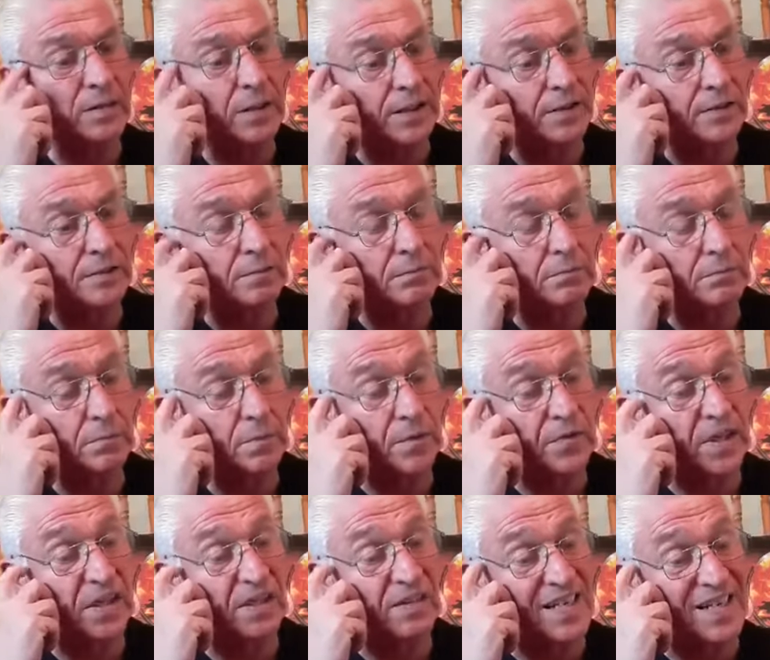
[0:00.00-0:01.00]
I
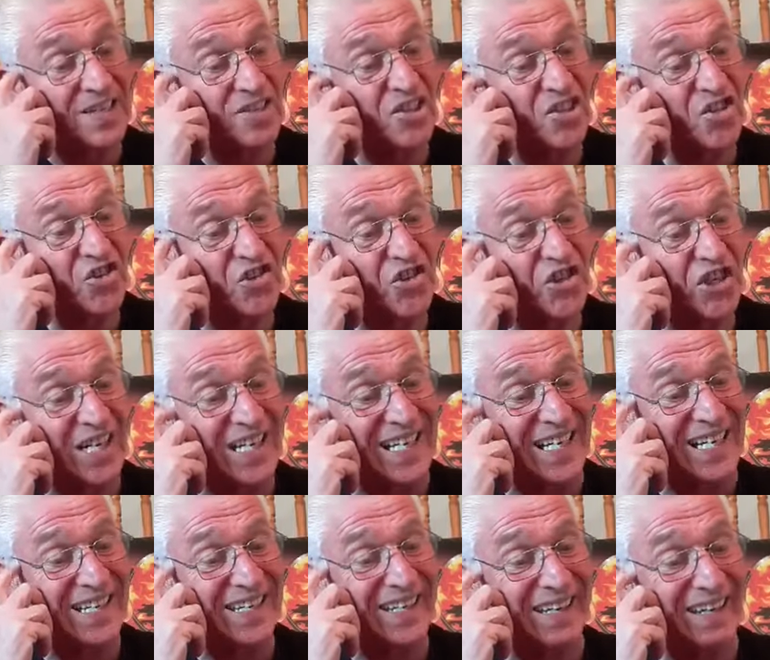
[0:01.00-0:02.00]
think that's a
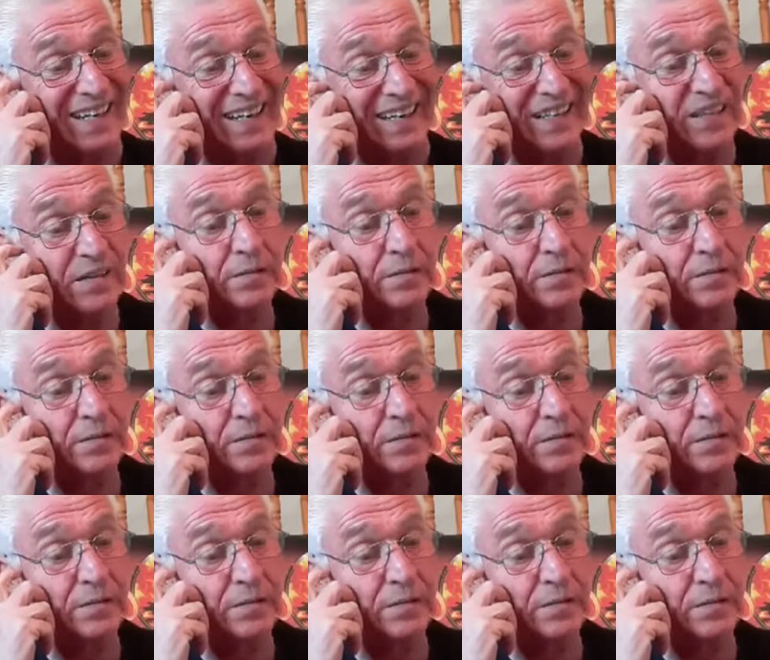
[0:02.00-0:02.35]
Jarlic.